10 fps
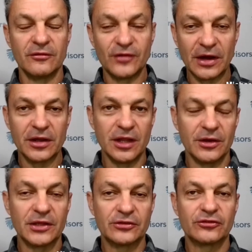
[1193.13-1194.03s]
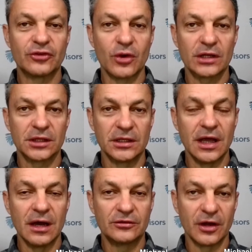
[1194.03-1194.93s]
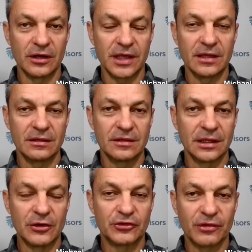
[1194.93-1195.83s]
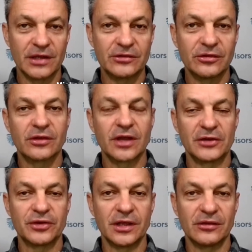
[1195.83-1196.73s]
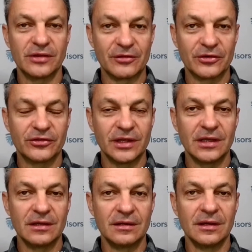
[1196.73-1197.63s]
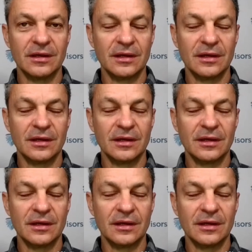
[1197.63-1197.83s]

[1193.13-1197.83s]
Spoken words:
very, you know, historically low, talking the lowest rates this country has ever seen,